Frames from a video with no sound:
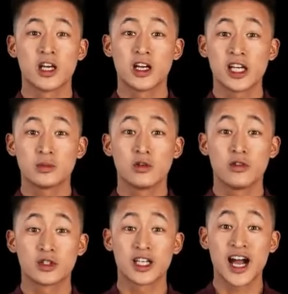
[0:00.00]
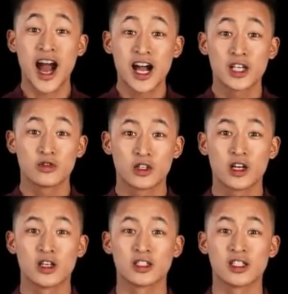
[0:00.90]
let's move on to the extra
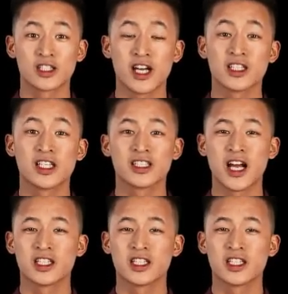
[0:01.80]
cards that take this deck